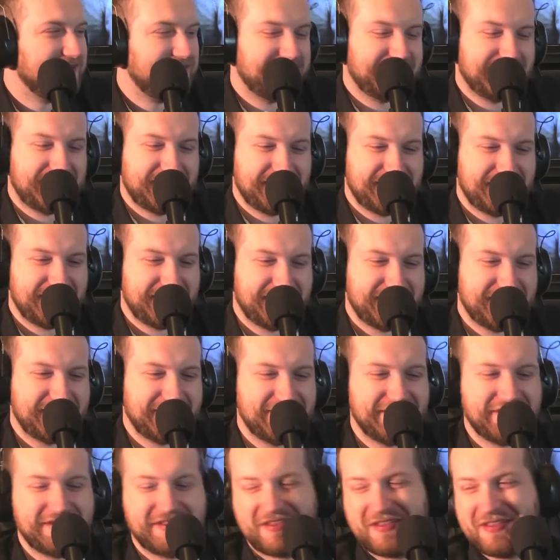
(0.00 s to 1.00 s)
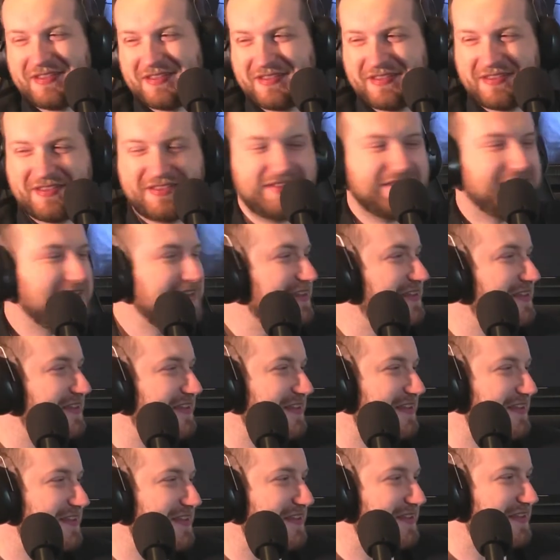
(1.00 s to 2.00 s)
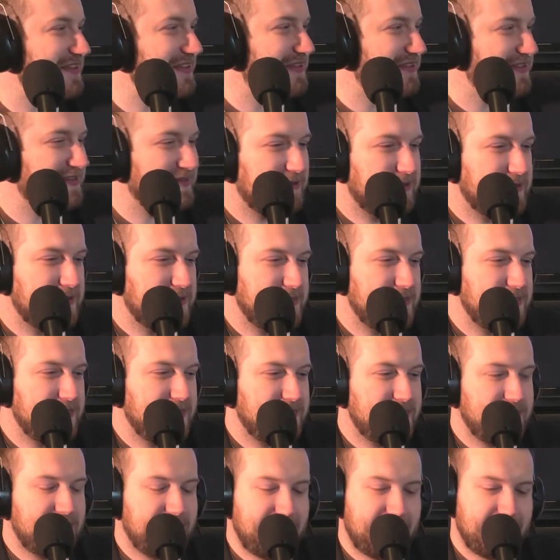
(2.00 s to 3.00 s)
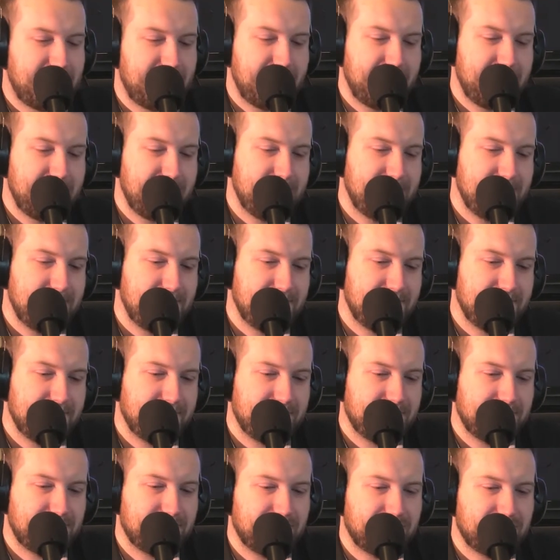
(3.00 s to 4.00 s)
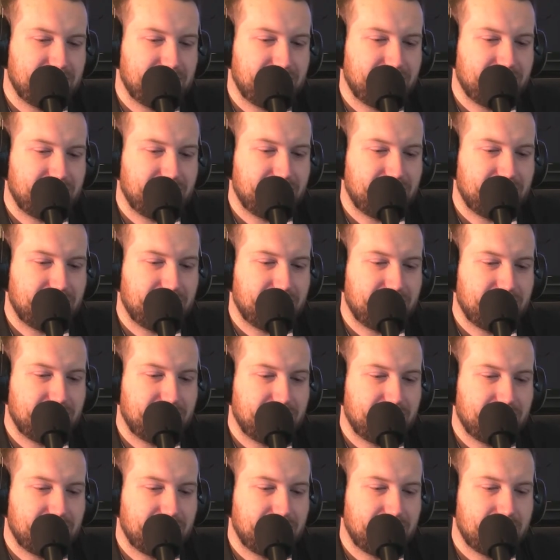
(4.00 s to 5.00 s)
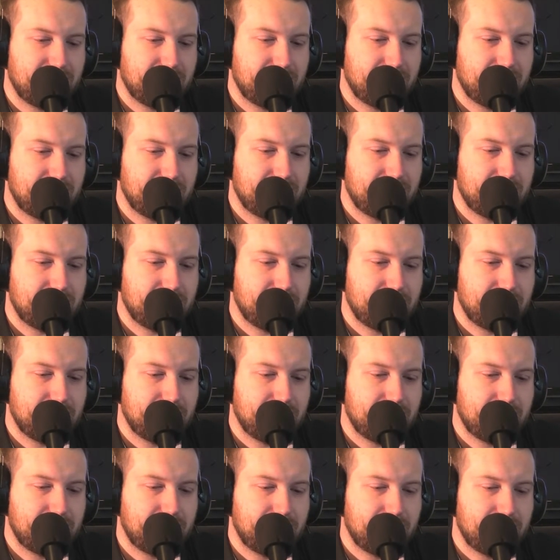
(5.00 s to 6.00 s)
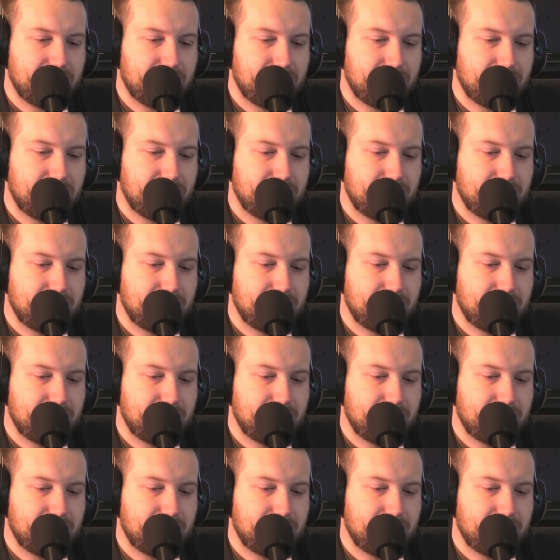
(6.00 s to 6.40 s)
This person isn't speaking.